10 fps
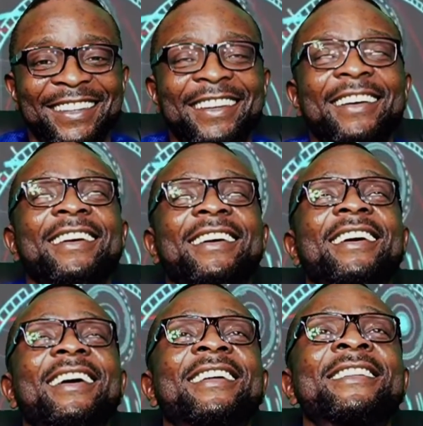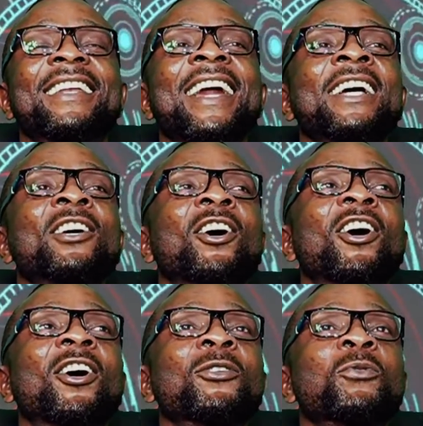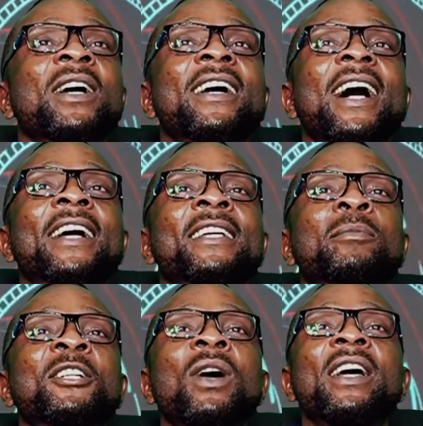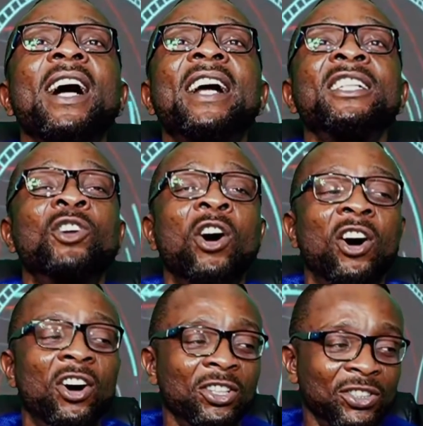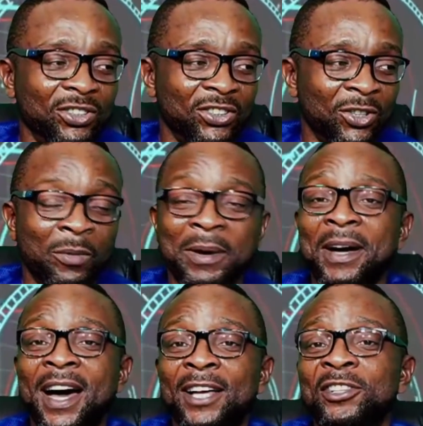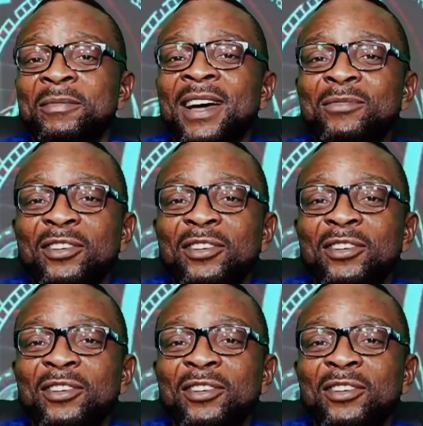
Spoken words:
The lion. We carry gun. Oh, Baba, you revive me by title.